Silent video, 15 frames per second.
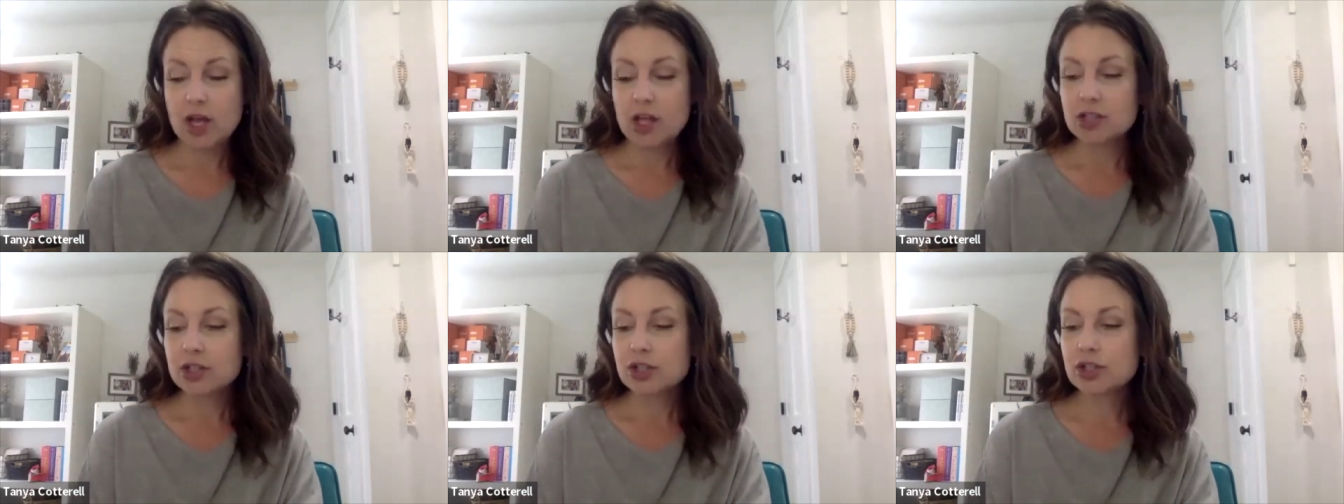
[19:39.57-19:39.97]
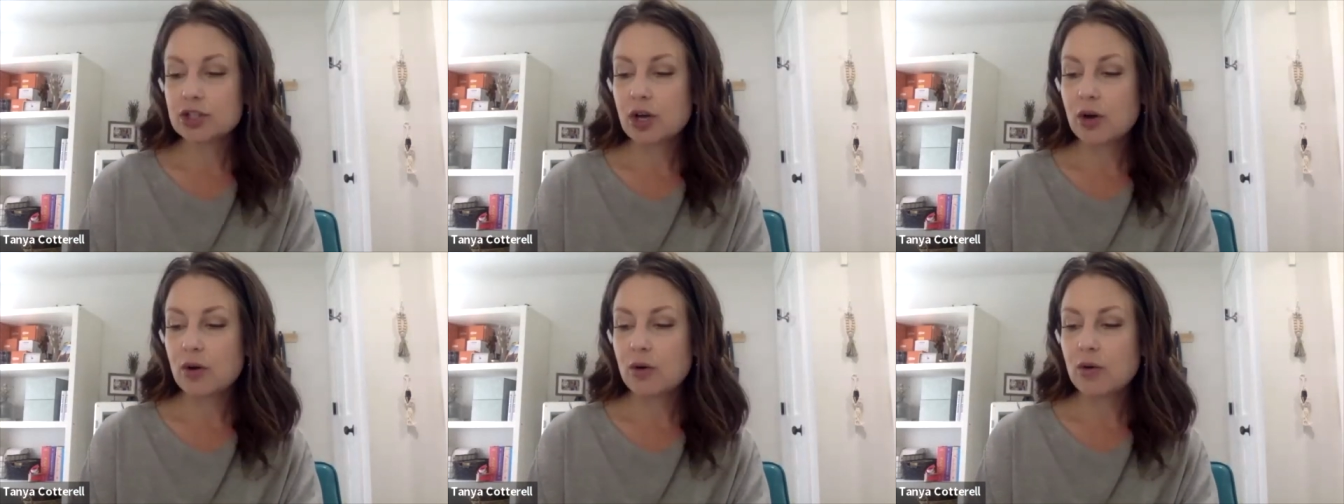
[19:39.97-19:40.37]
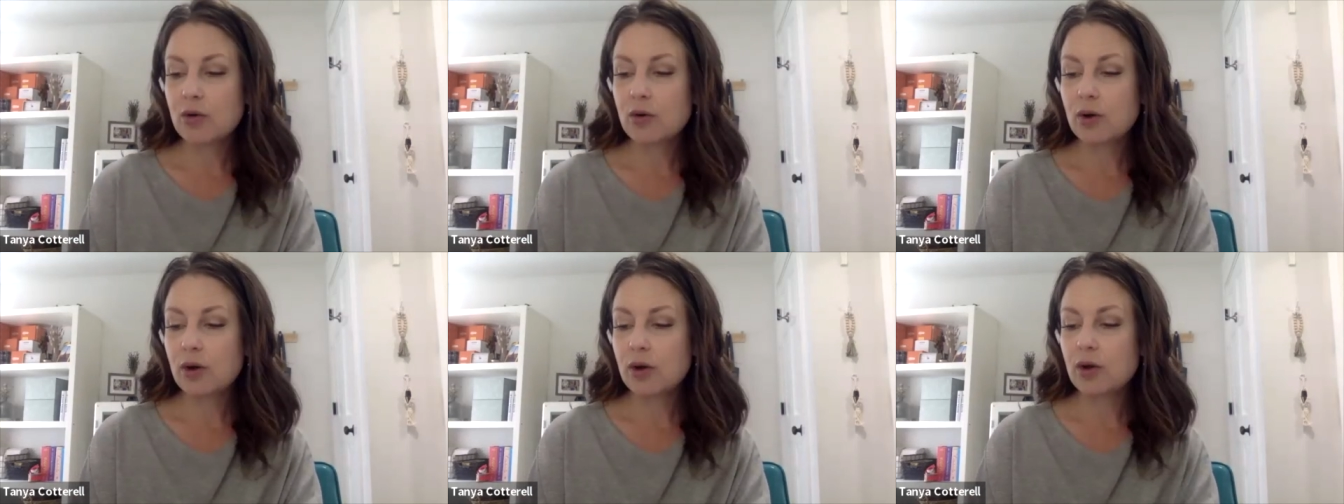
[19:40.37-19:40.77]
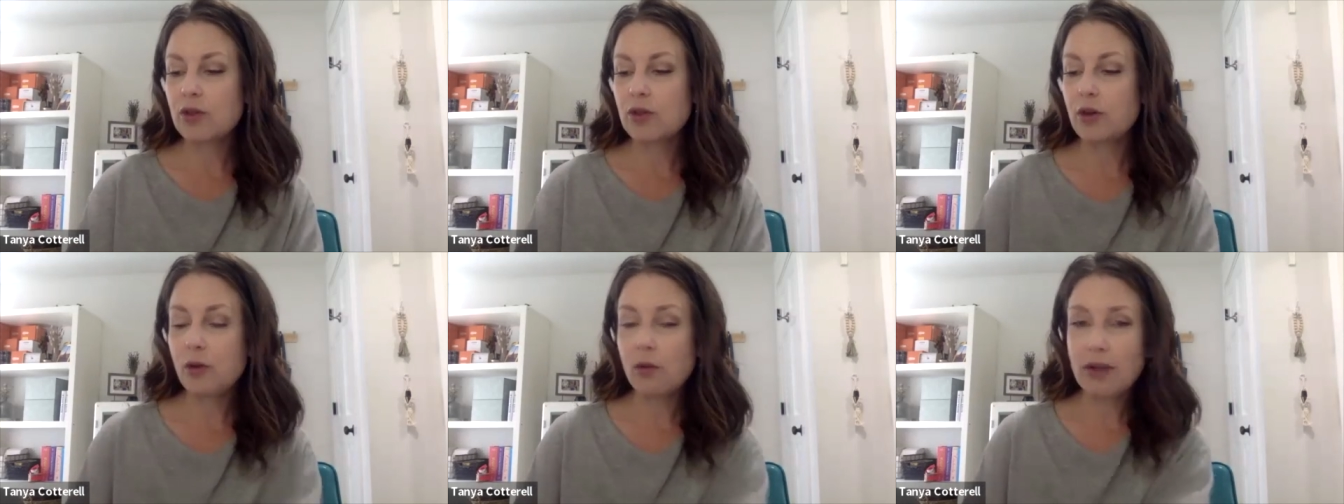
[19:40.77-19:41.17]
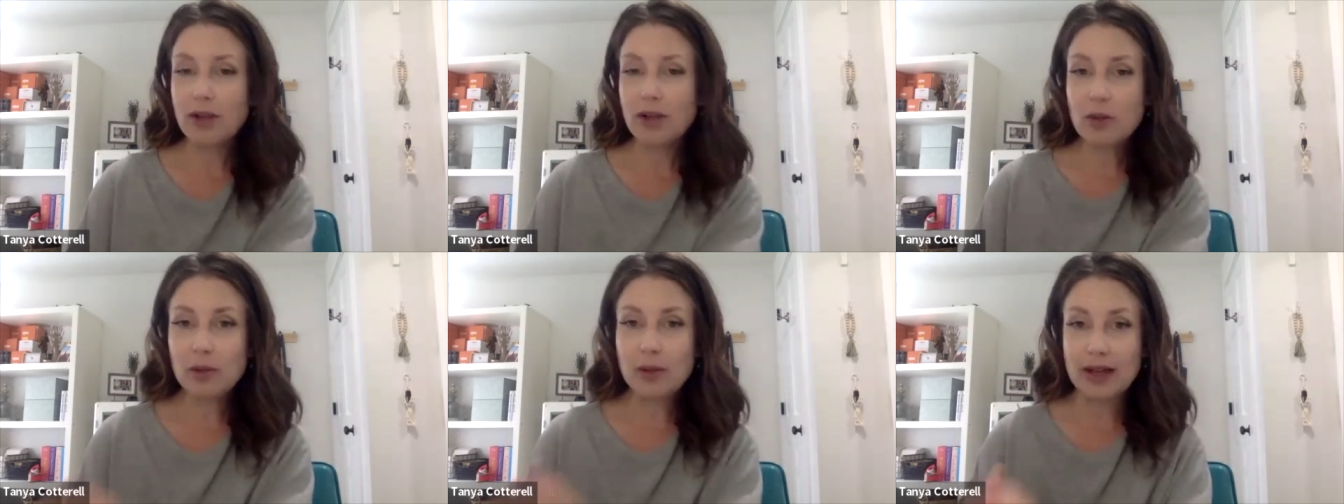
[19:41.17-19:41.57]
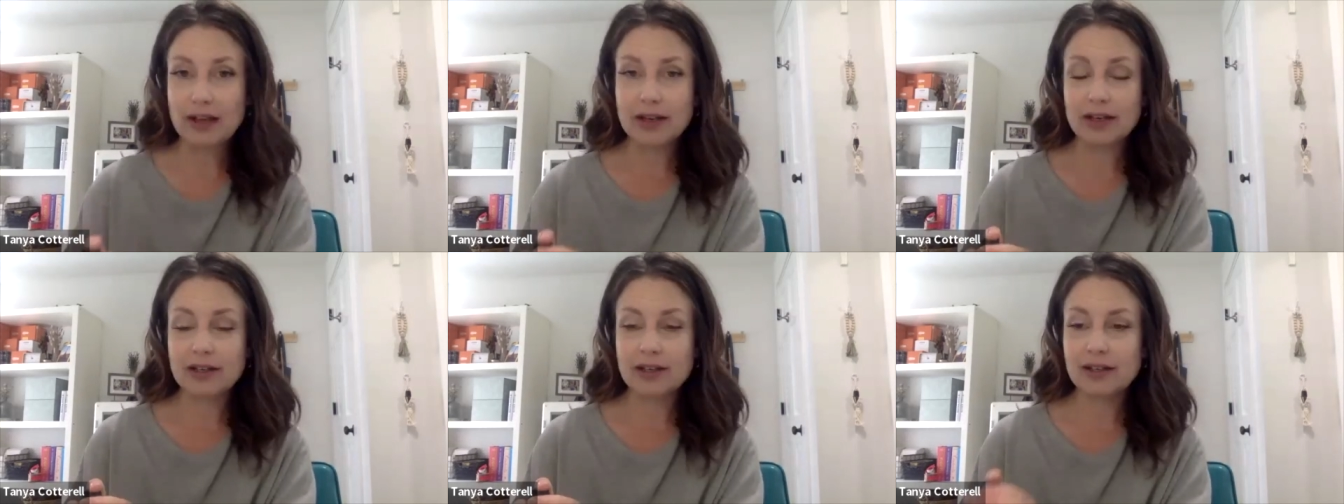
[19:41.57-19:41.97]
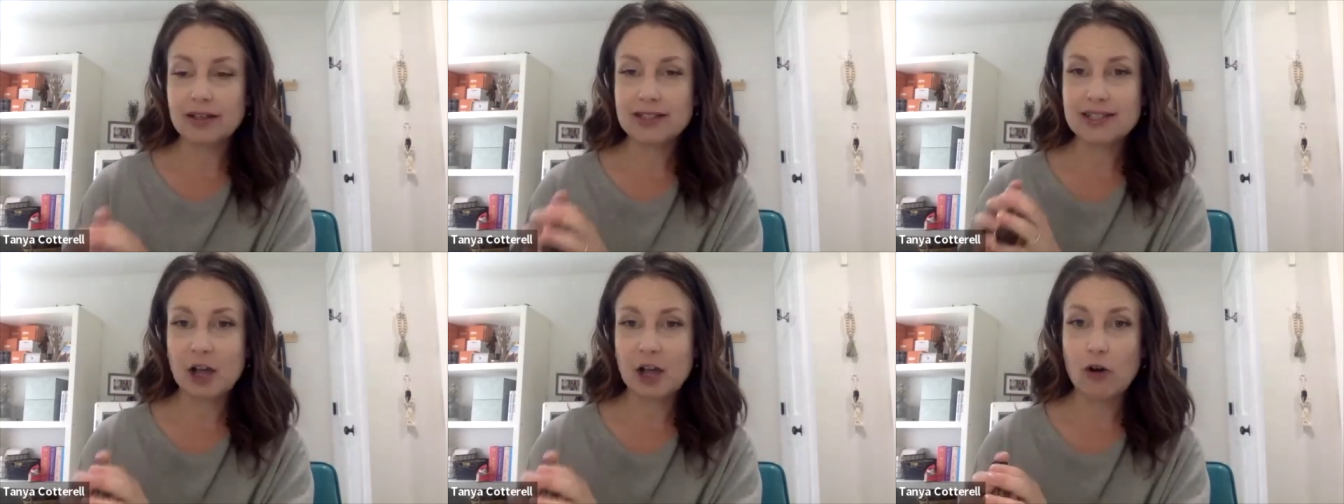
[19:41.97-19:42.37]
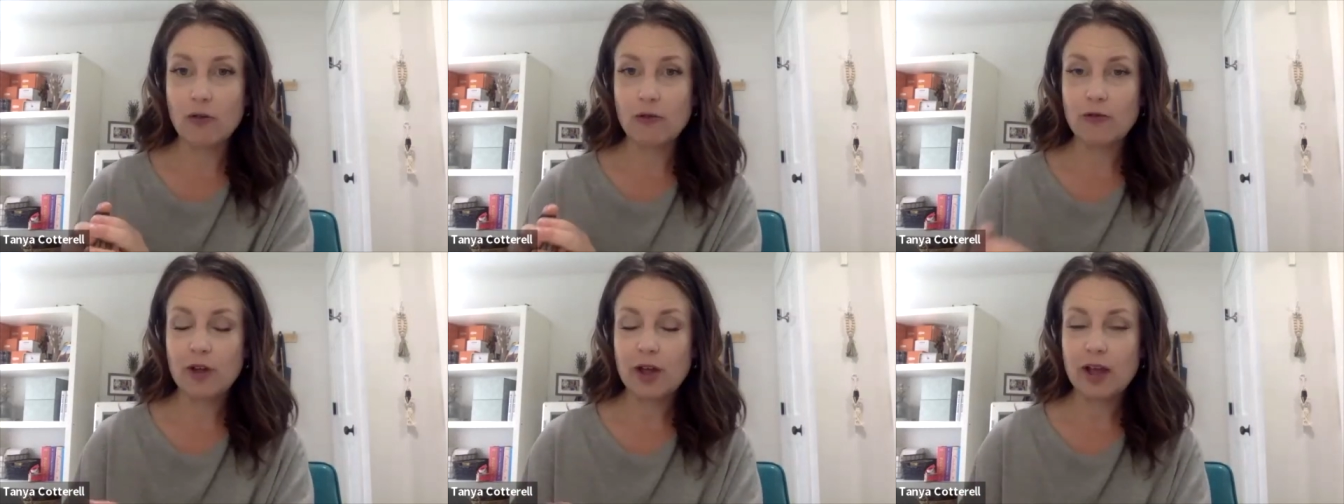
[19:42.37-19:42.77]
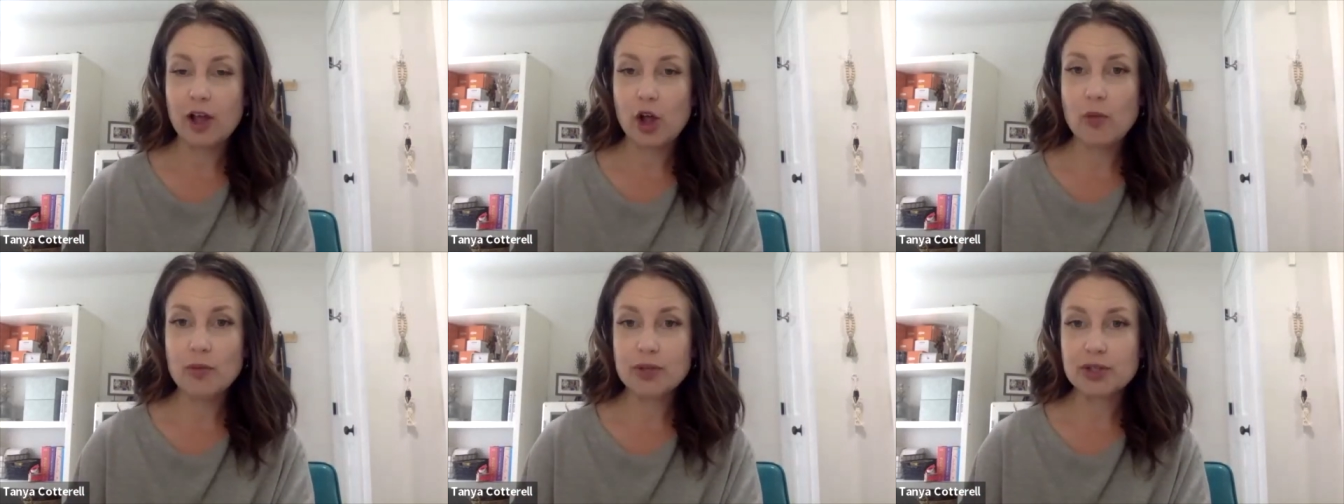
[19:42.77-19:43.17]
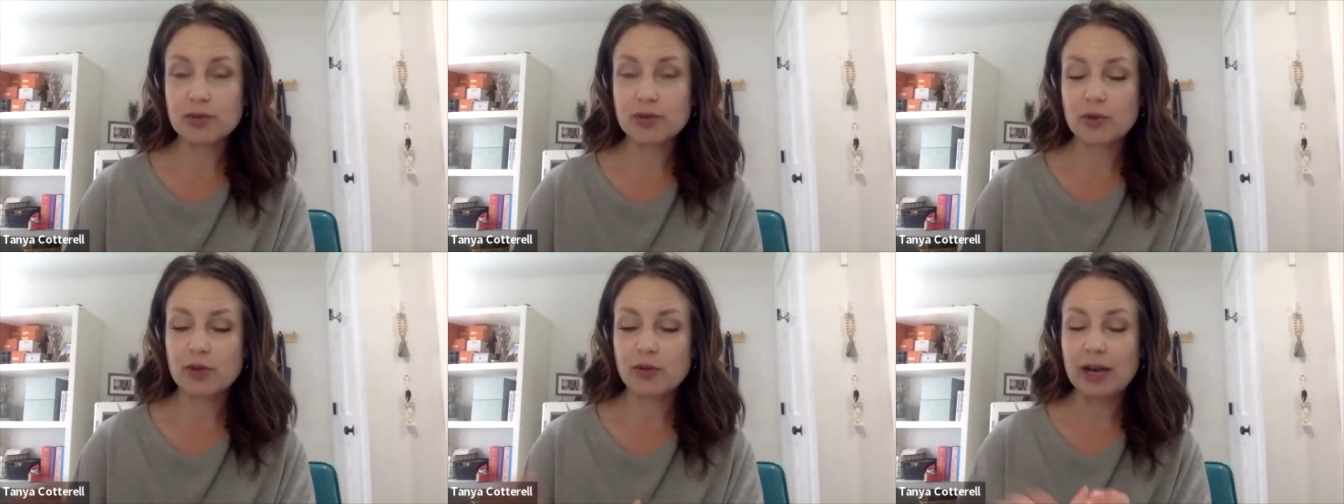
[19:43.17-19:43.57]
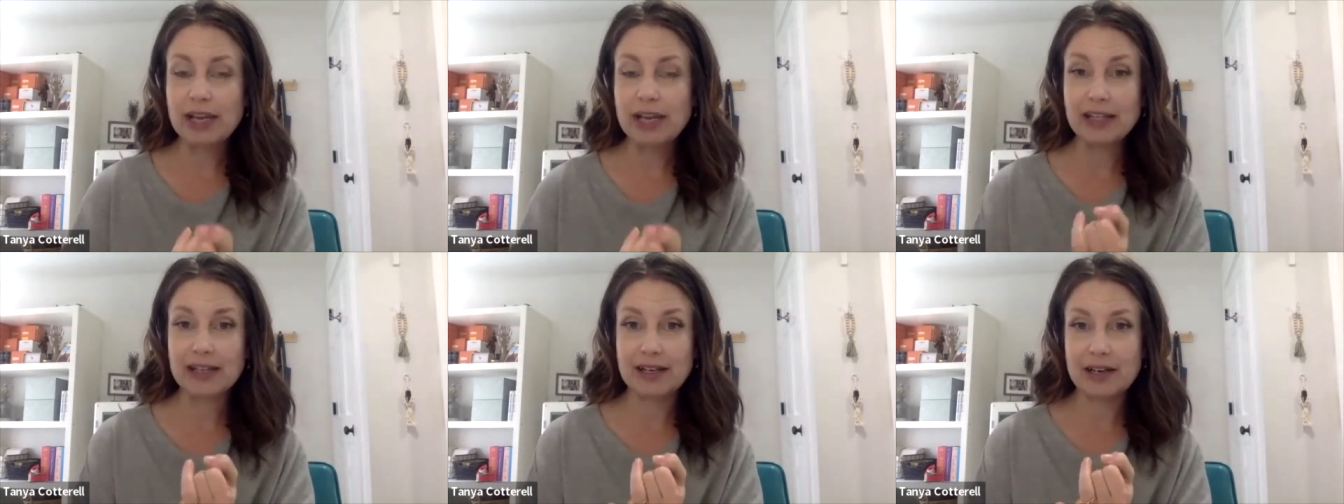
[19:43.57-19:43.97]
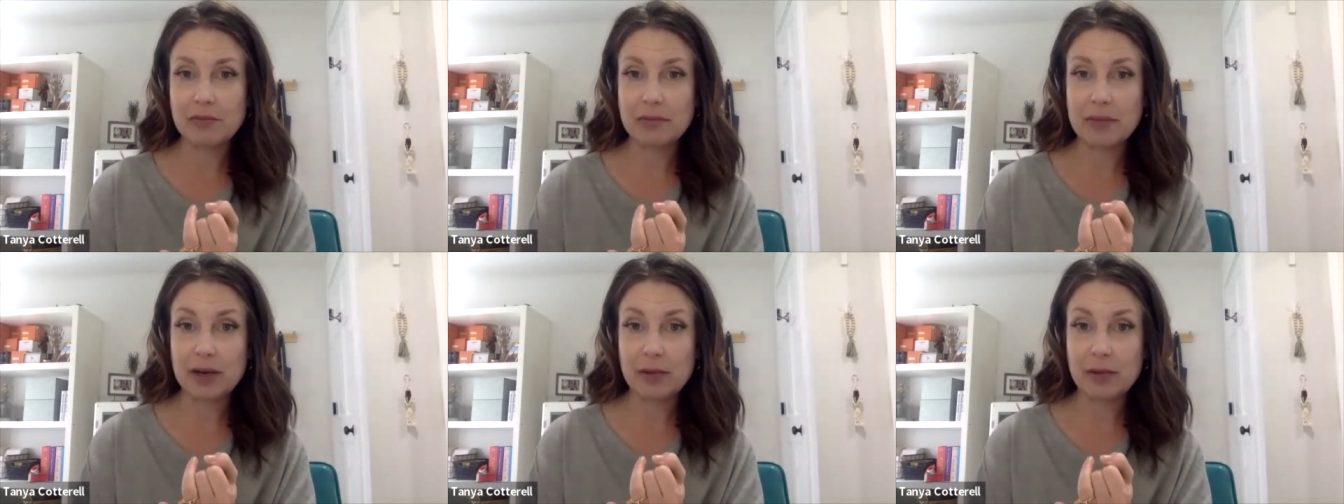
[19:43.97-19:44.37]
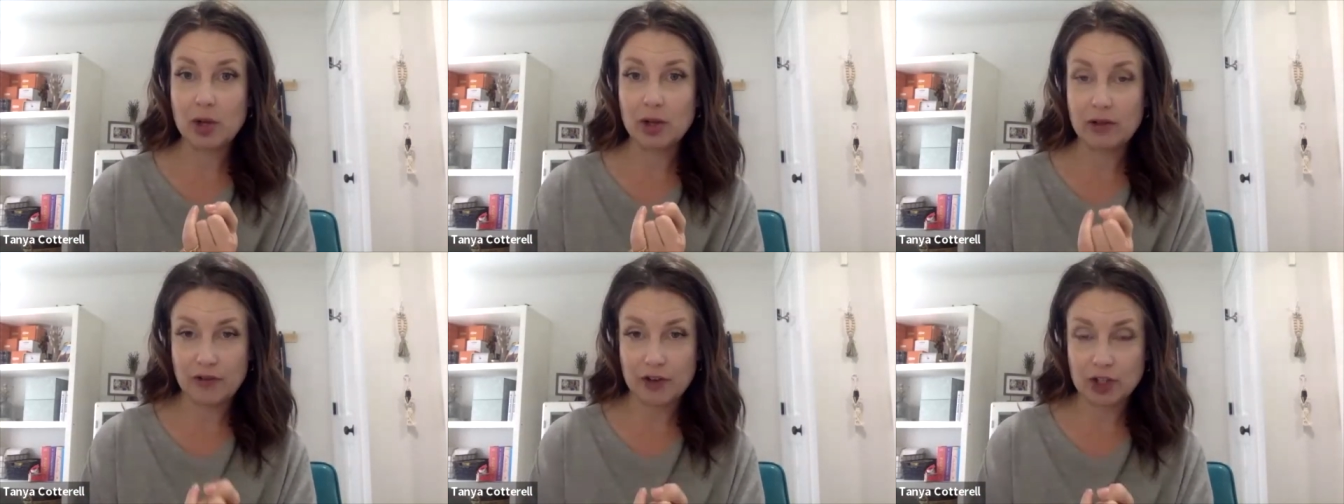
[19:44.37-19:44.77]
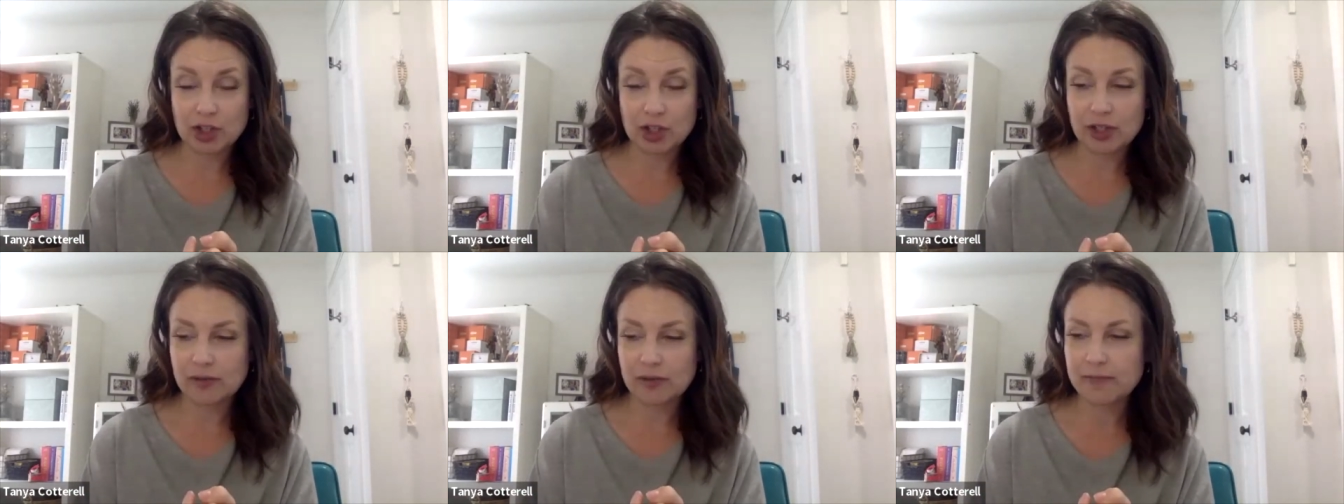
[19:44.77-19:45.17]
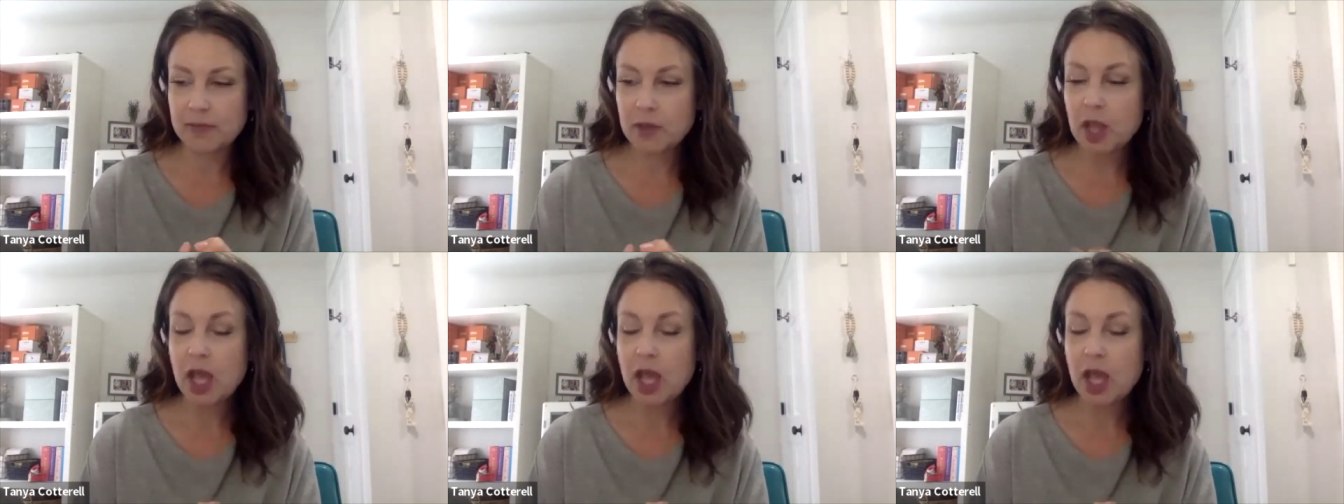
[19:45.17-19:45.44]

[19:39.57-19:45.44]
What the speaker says: So the oil blend itself helps with regulating metabolic function,